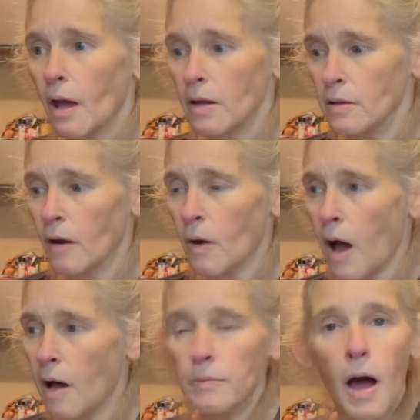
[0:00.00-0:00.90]
You know,
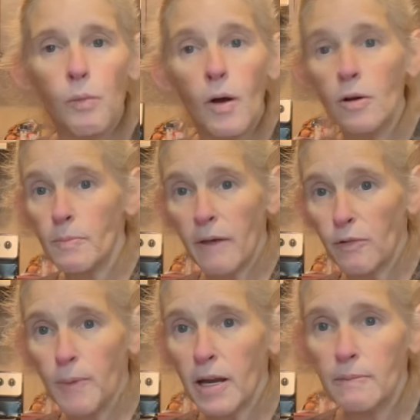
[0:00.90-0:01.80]
I, I welcome
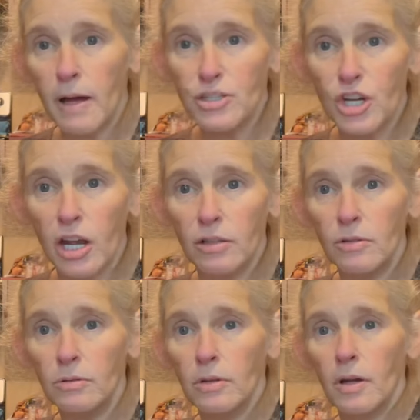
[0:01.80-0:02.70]
everybody to my channel.